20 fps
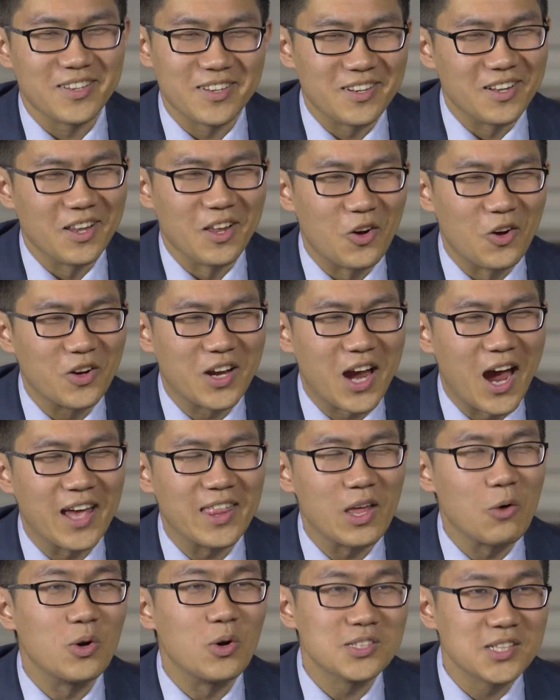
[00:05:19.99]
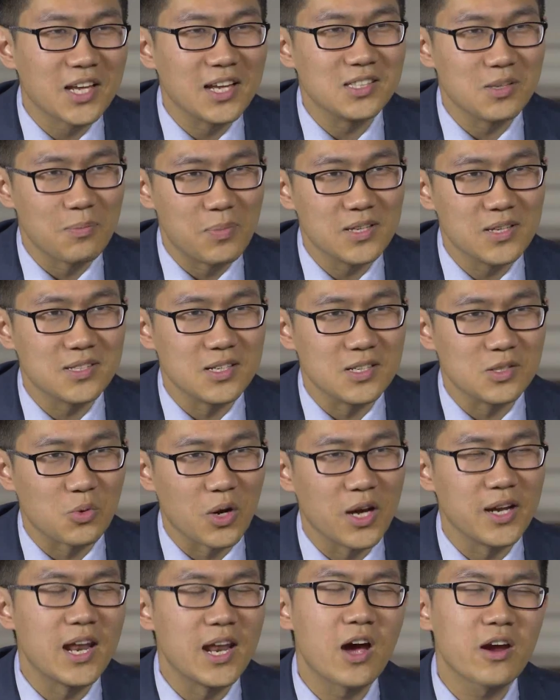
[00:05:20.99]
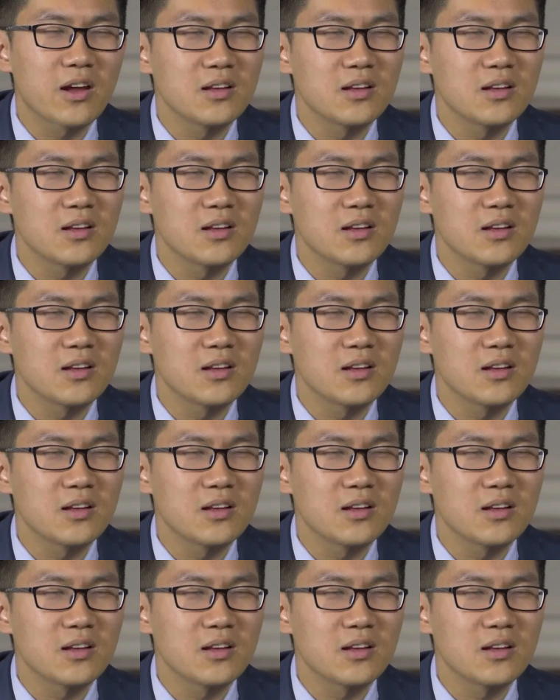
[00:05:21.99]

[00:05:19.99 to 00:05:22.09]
guy that wants to get into business, right? Now I